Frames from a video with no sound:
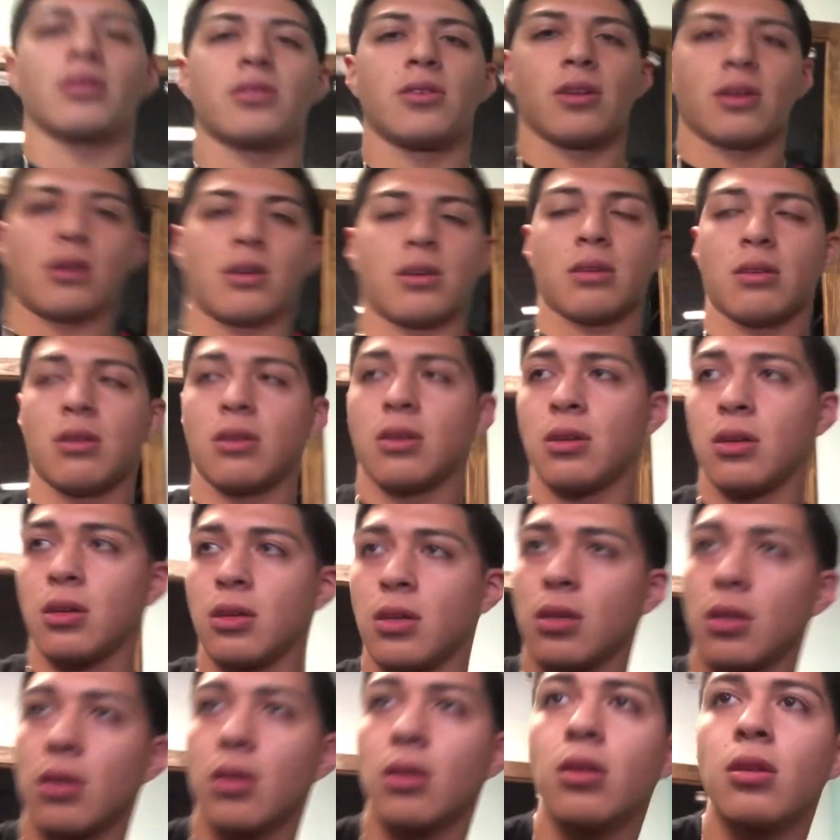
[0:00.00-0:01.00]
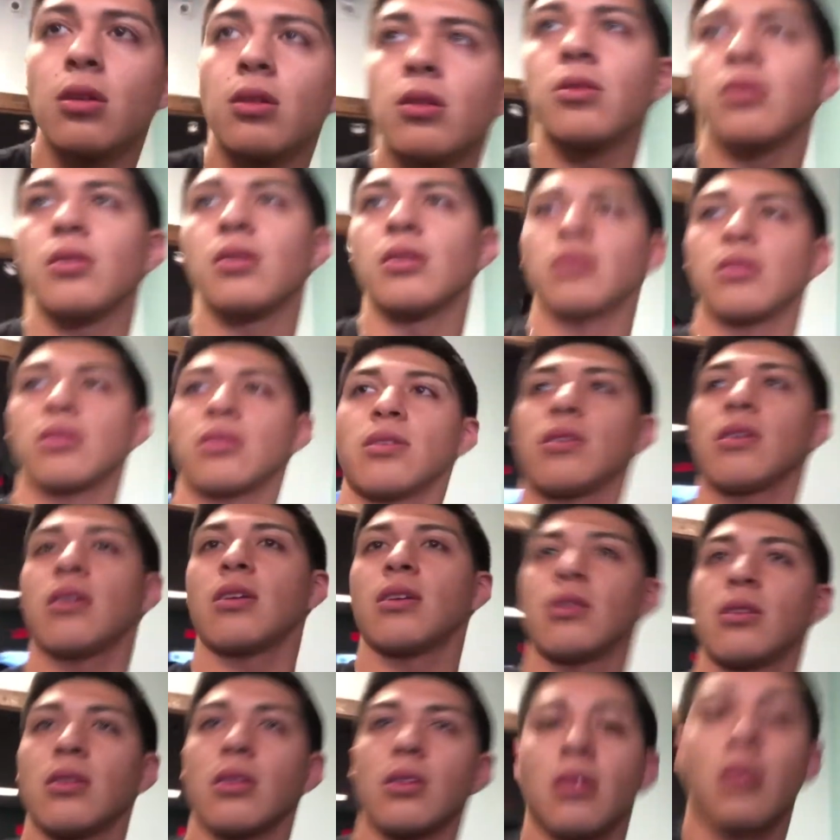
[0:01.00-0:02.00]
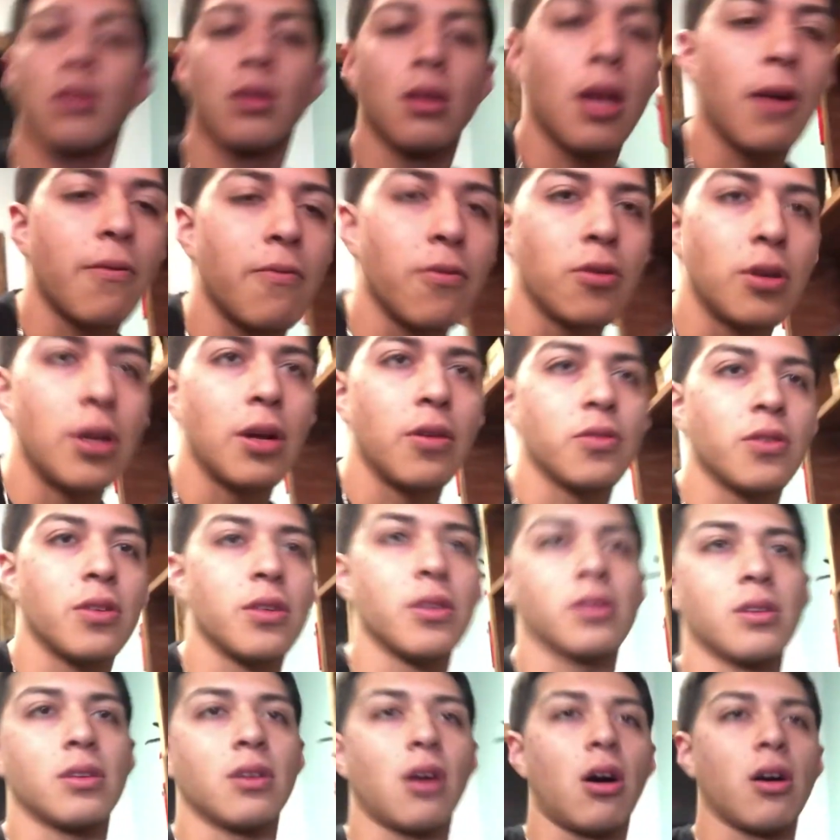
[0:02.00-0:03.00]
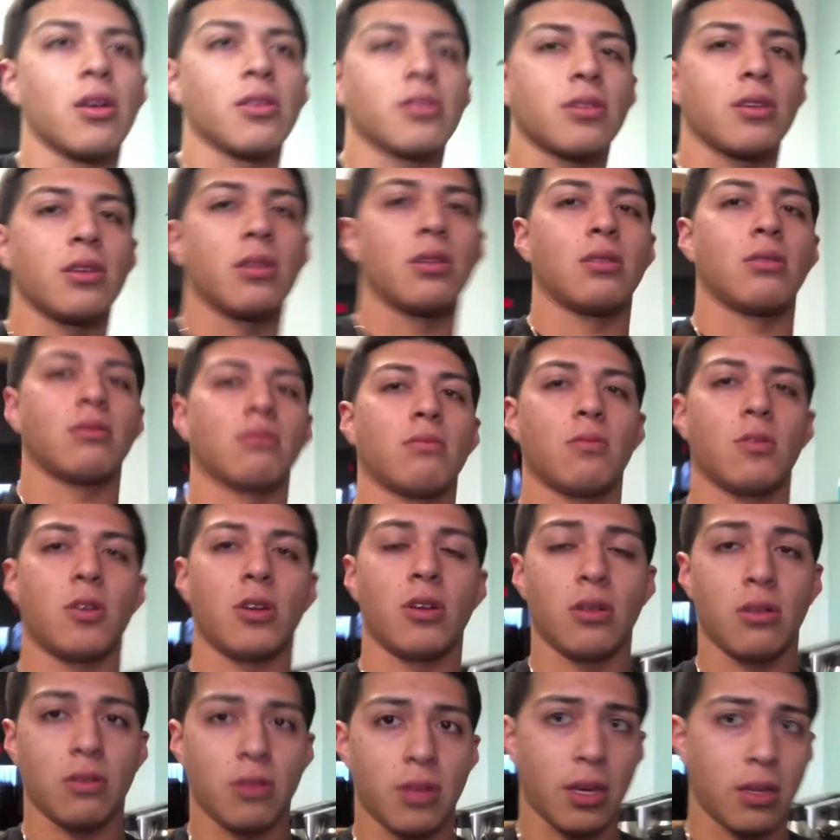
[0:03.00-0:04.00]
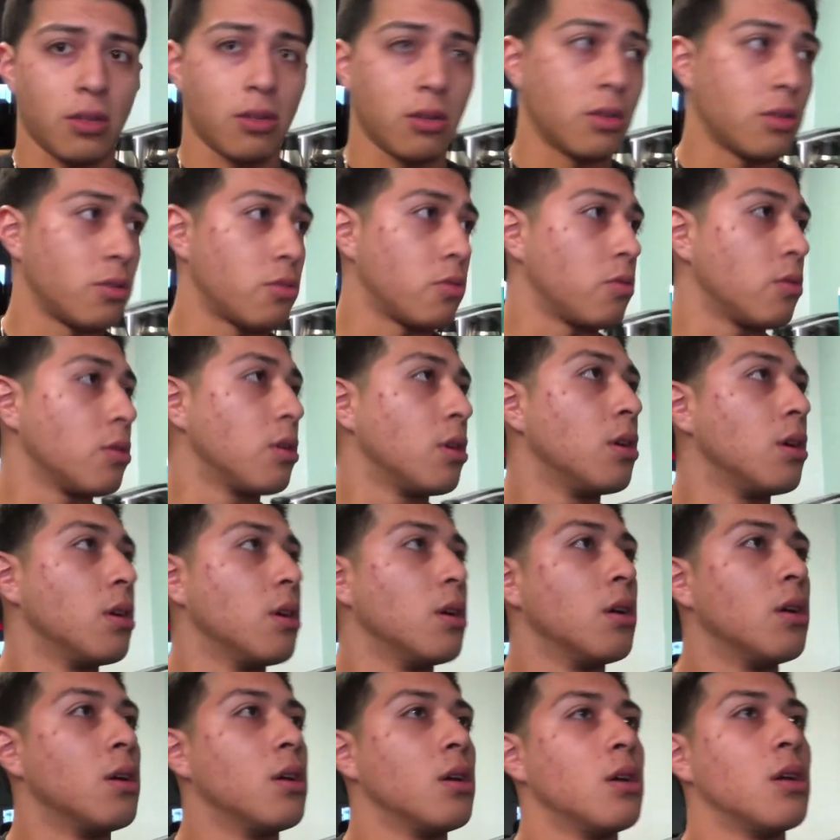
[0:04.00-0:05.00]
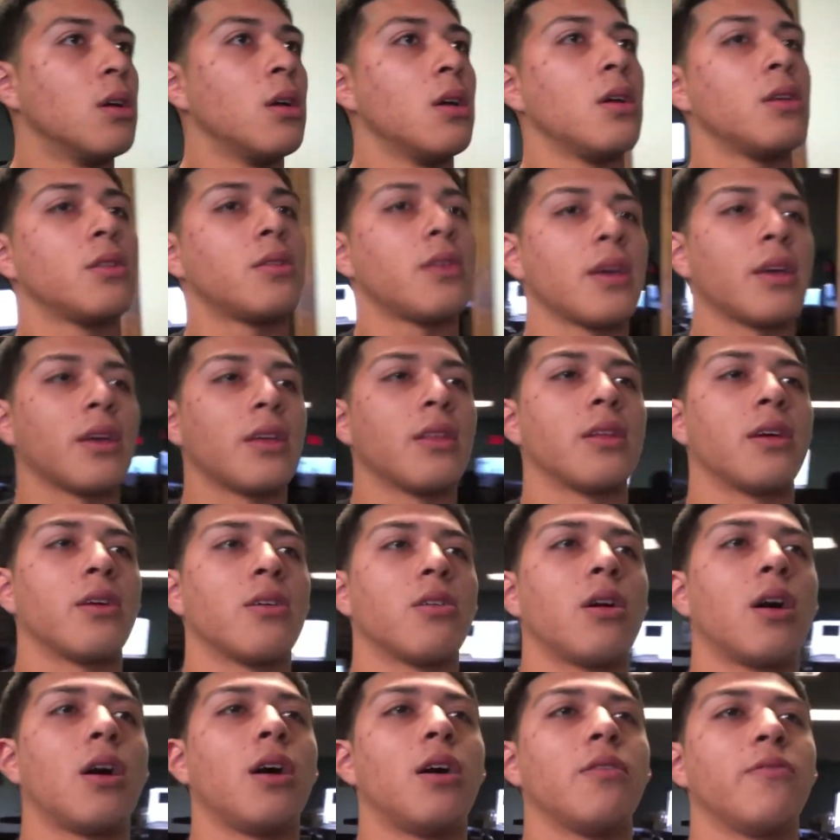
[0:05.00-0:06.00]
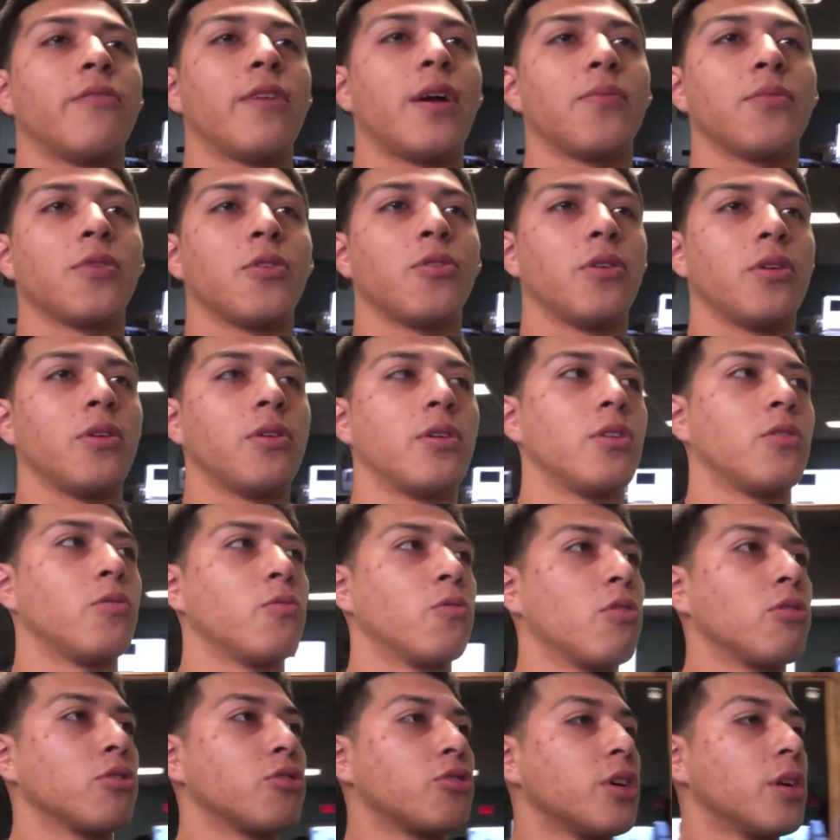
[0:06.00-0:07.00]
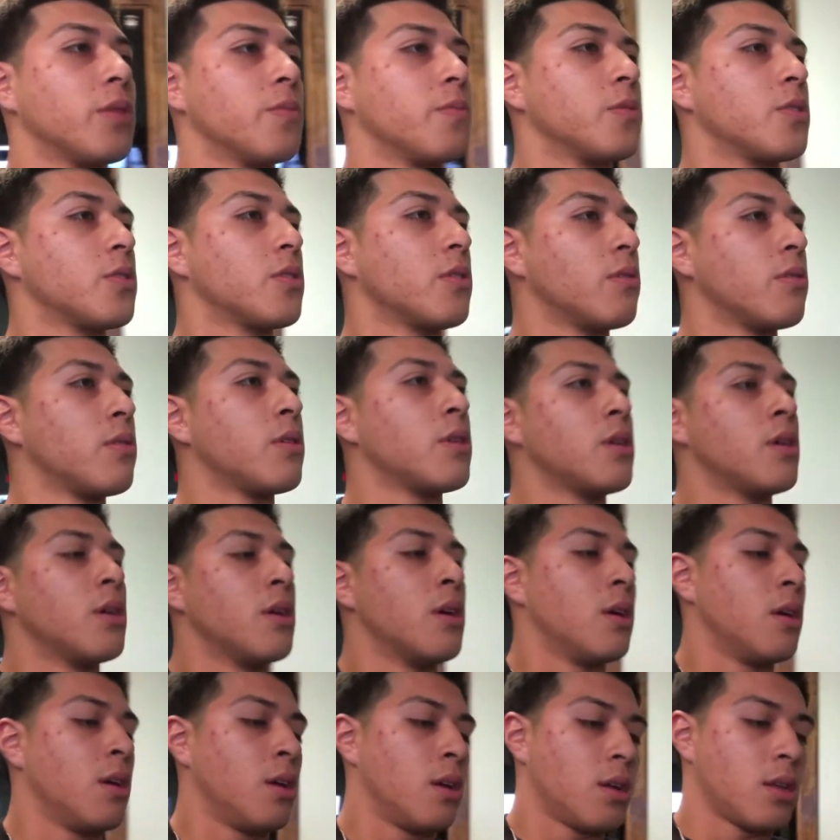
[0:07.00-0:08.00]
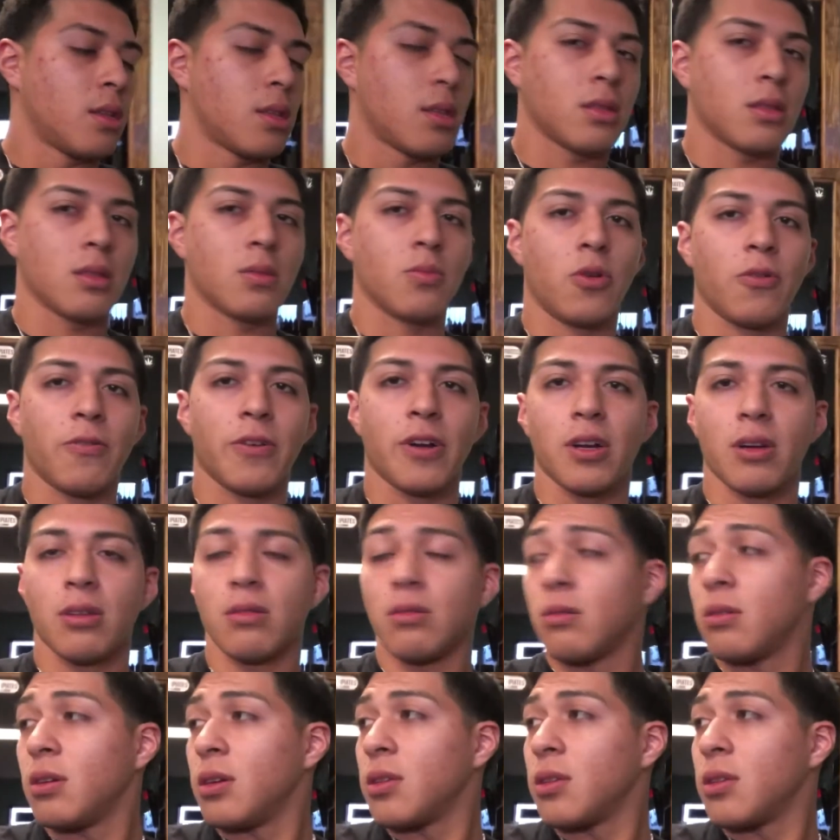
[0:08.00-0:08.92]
I took, since everyone else is in Austin, you know, taking their little, taking their uh, family reunion road trip. So mohair.